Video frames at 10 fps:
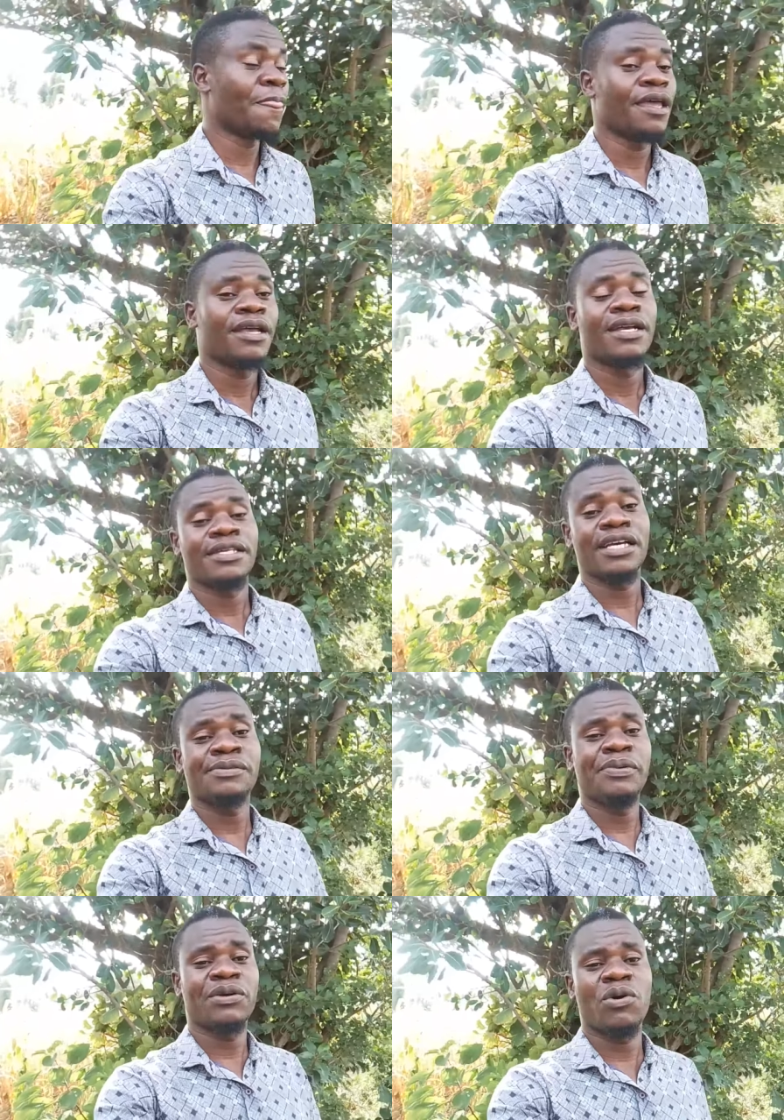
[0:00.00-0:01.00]
Just
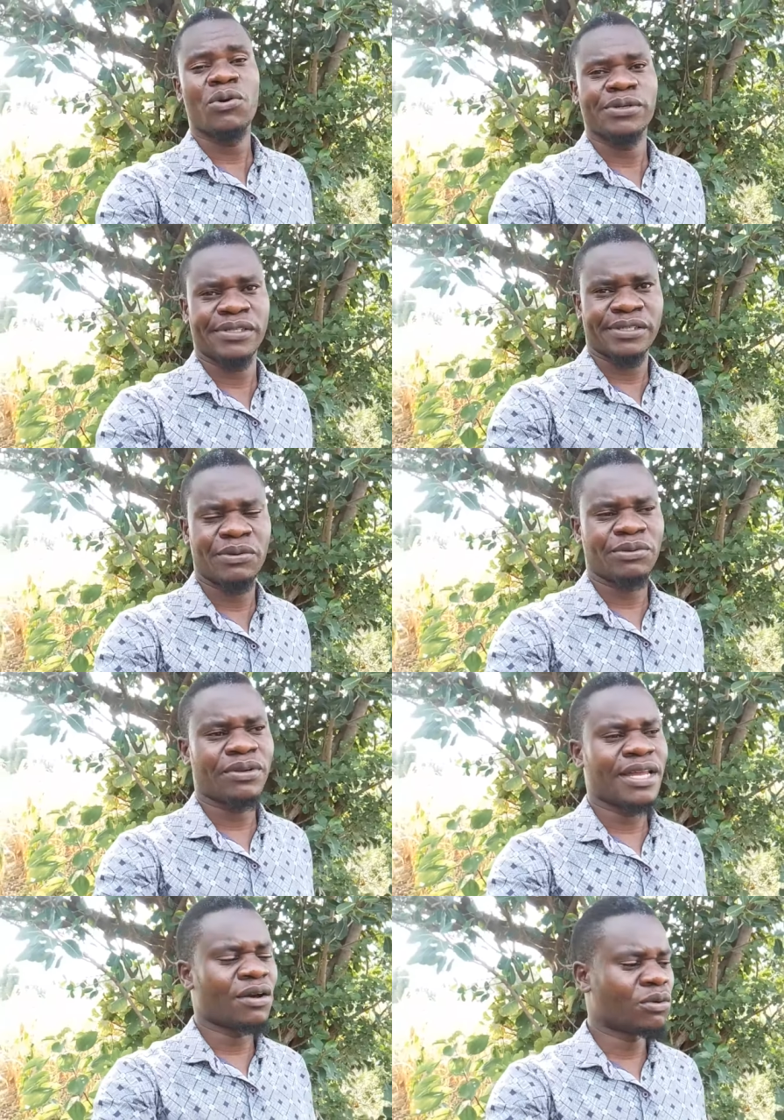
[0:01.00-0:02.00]
because, you know, they are
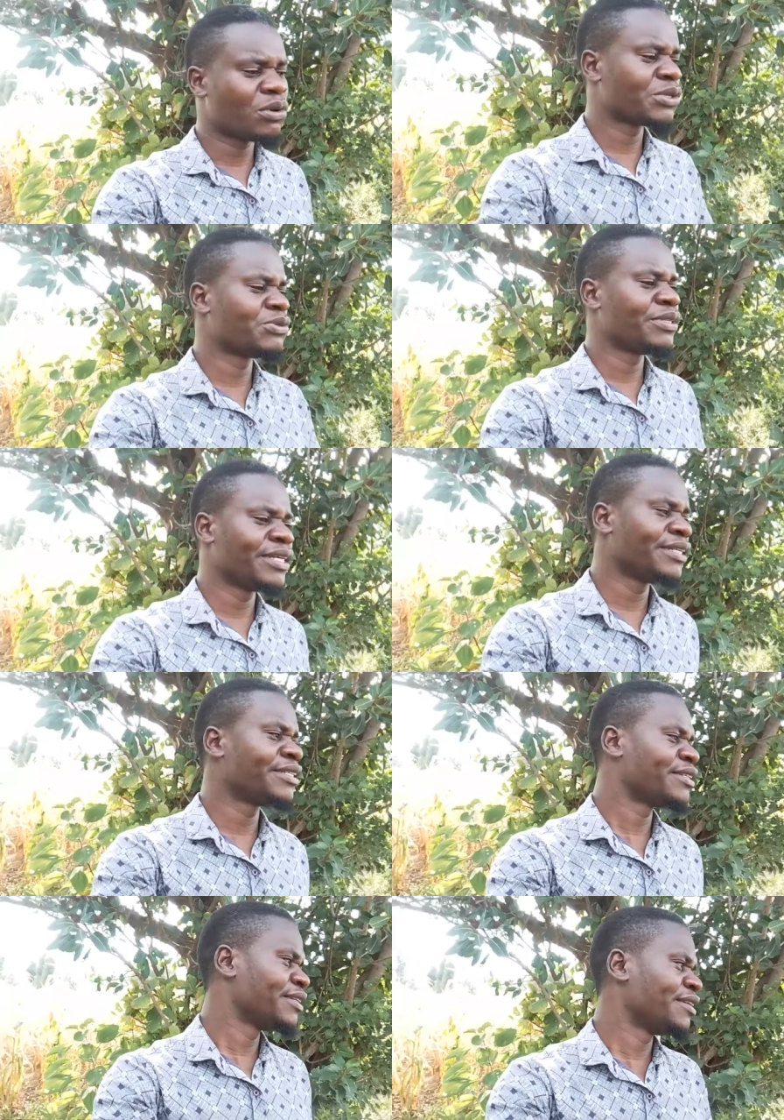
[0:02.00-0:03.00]
close to this,
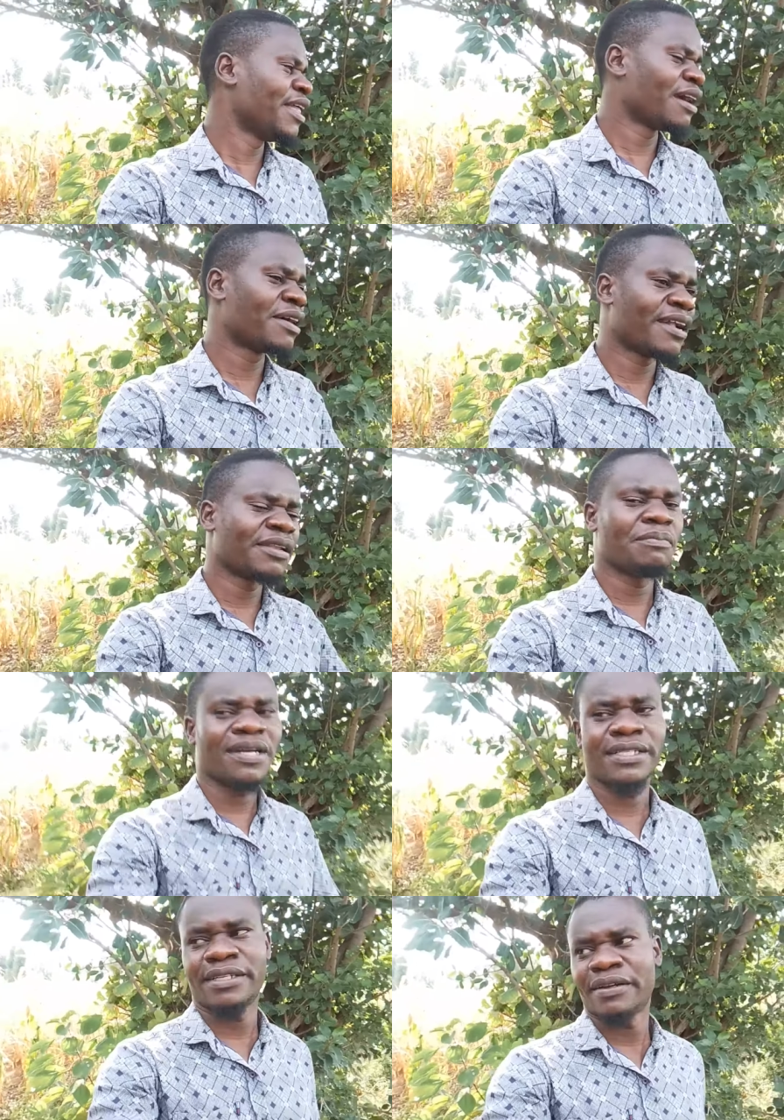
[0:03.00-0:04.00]
their
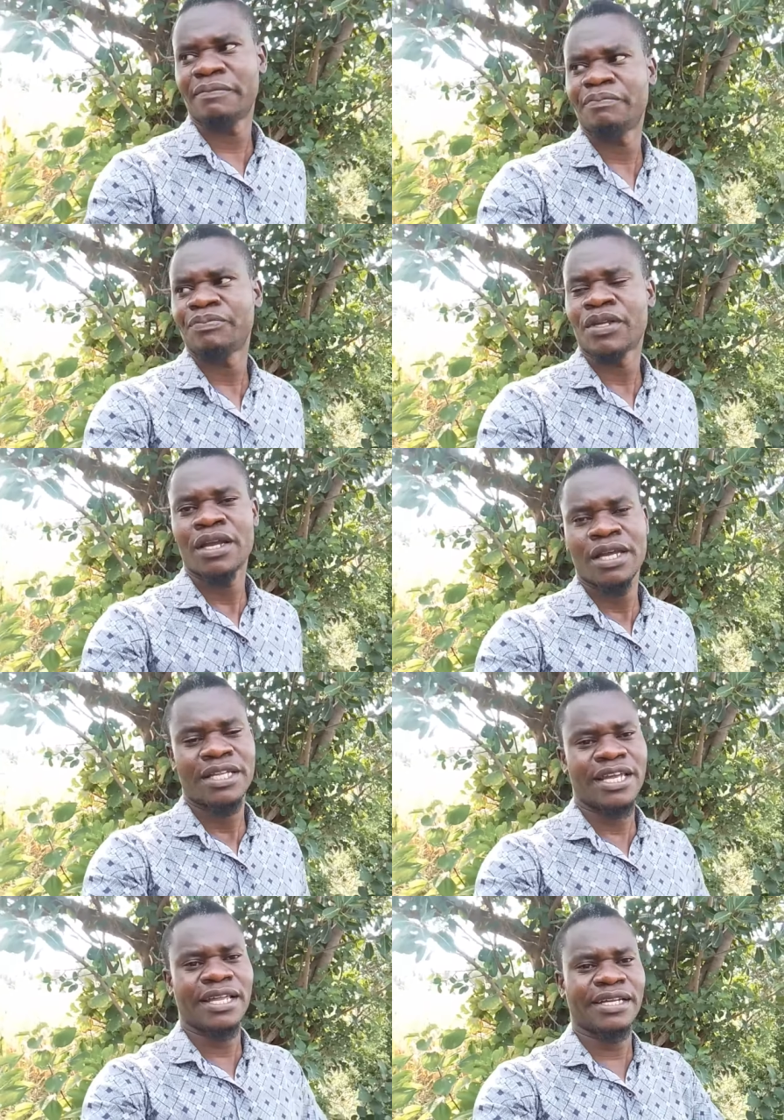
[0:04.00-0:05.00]
grandmaster. The
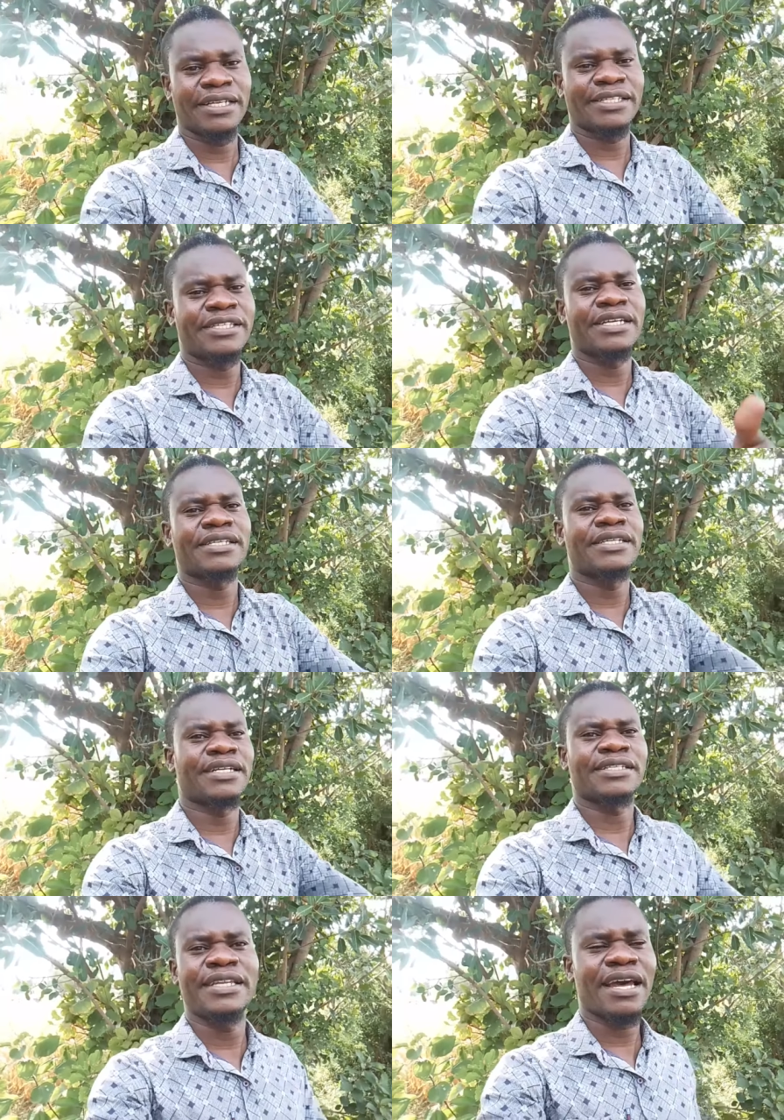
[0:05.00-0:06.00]
ladies thinks that they
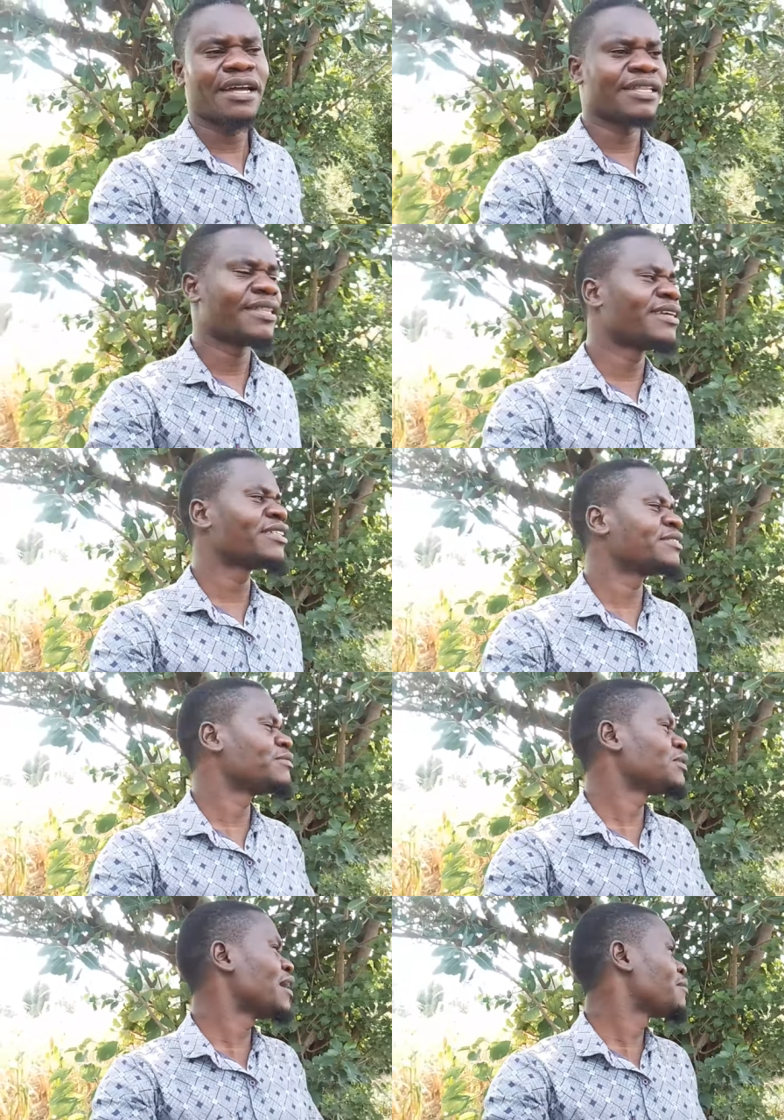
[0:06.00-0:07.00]
are, these
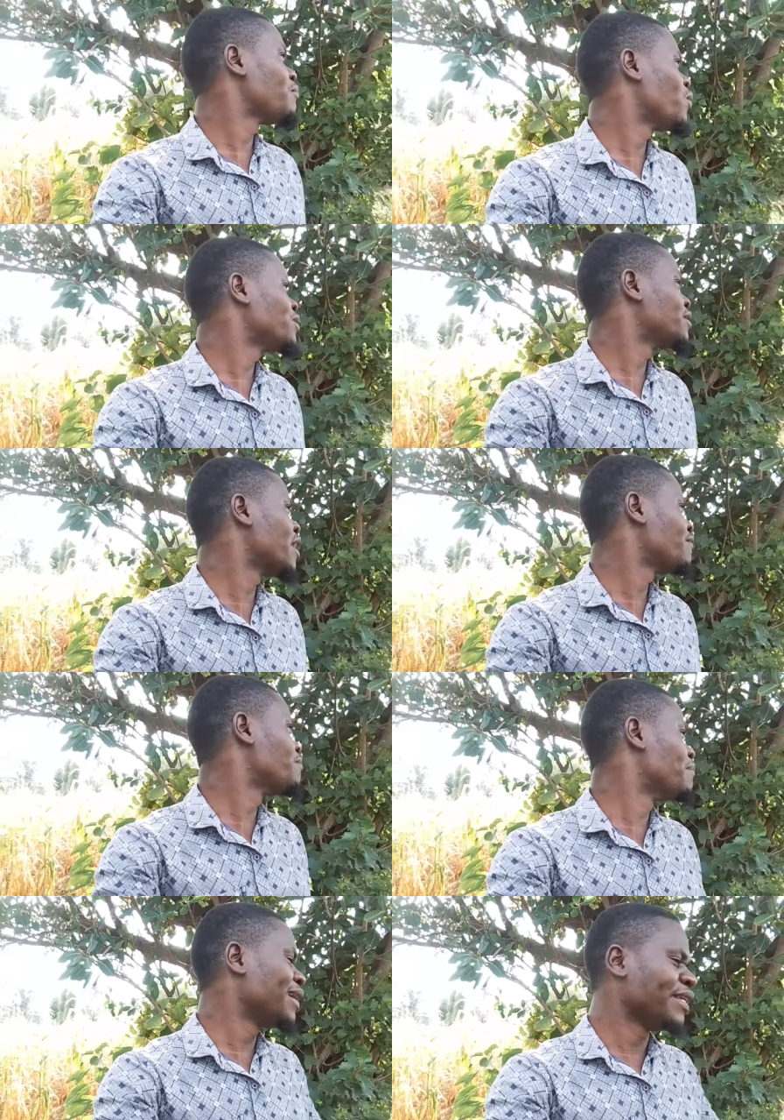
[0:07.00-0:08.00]
young boys have money.